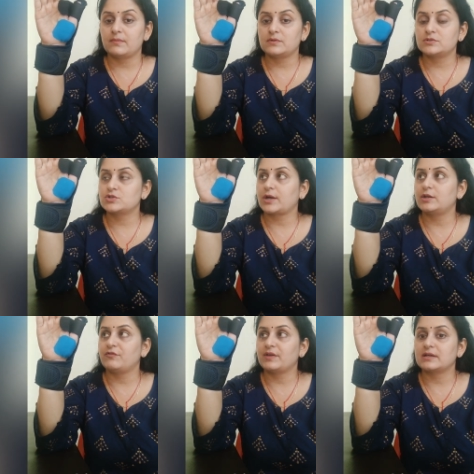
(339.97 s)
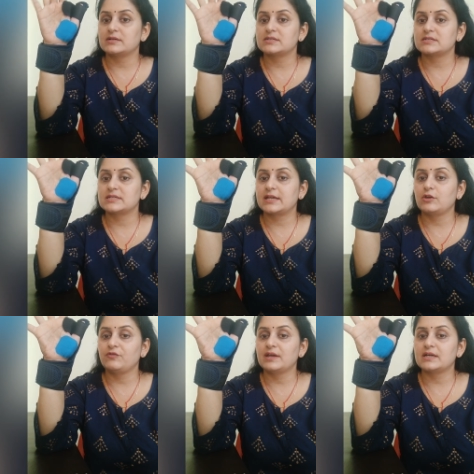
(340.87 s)
join your fingers, take your
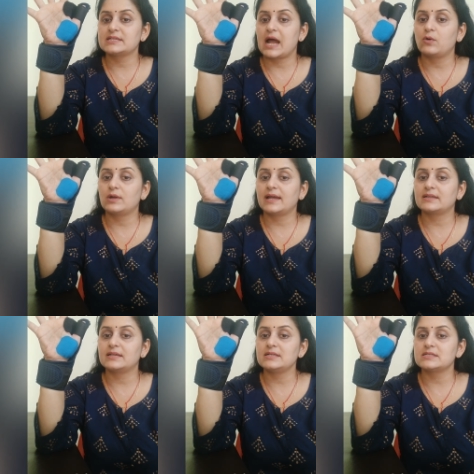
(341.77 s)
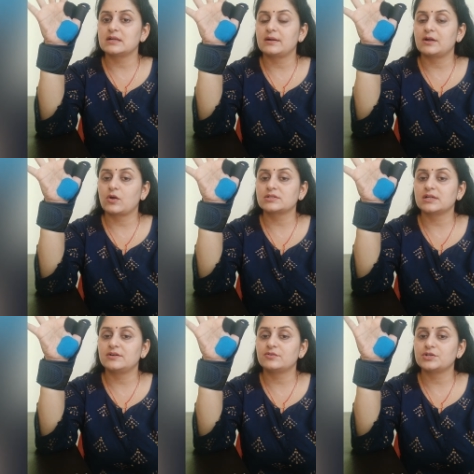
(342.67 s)
fingers out like this, dorsal
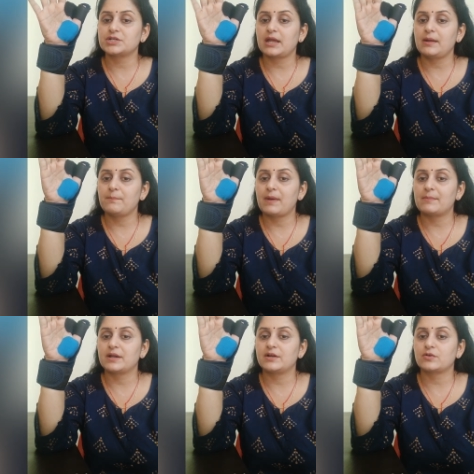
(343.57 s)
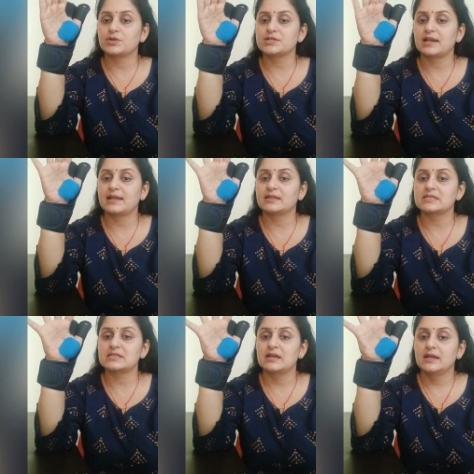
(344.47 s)
interossei, palmar interossei, like
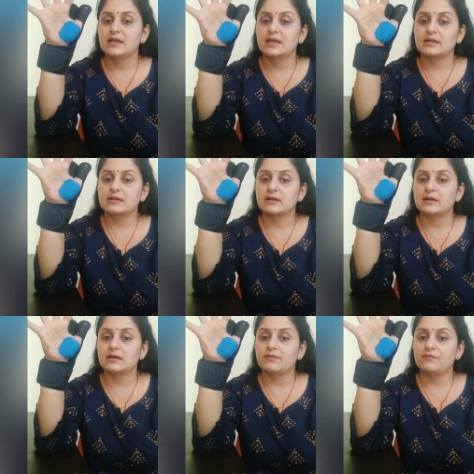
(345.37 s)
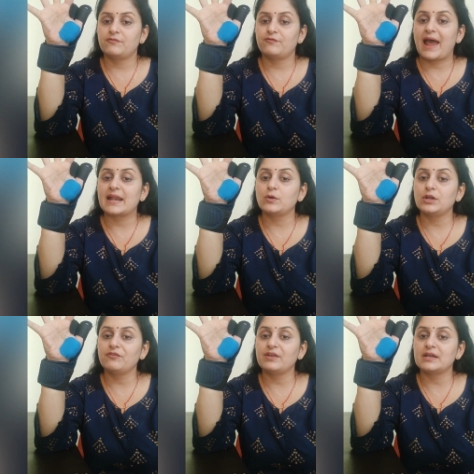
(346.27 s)
this. Fan out
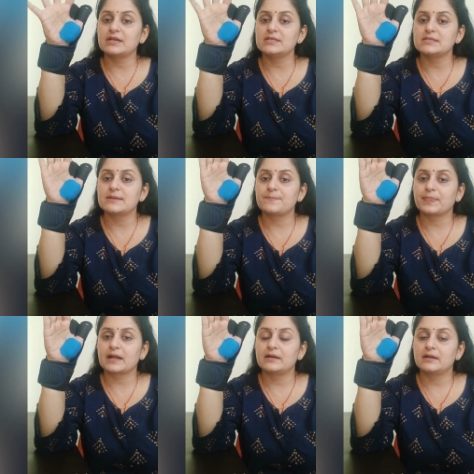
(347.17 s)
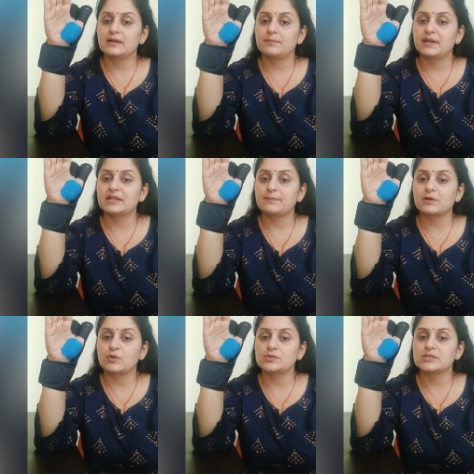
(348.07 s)
your fingers, bring them
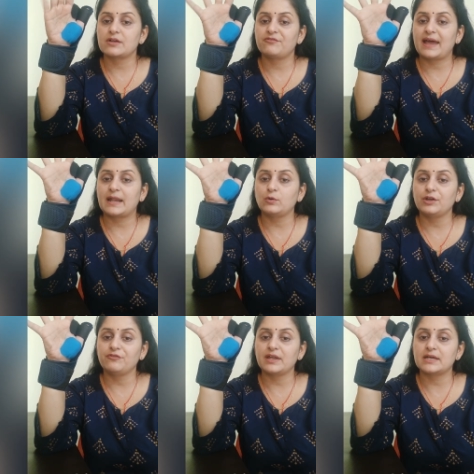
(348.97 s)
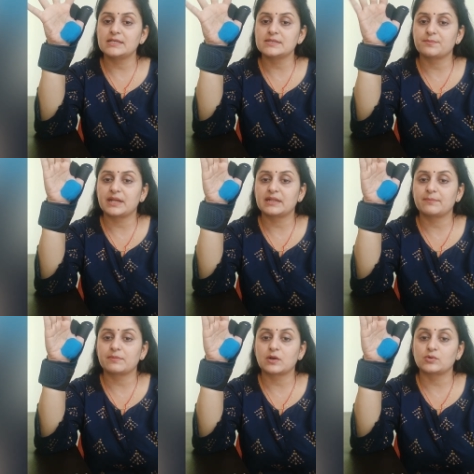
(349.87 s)
close. Fan out your fingers, bring
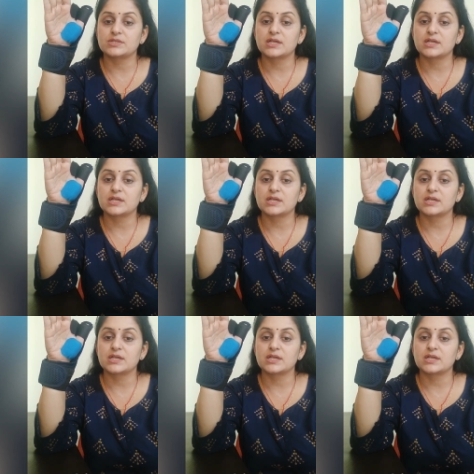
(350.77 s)
them close.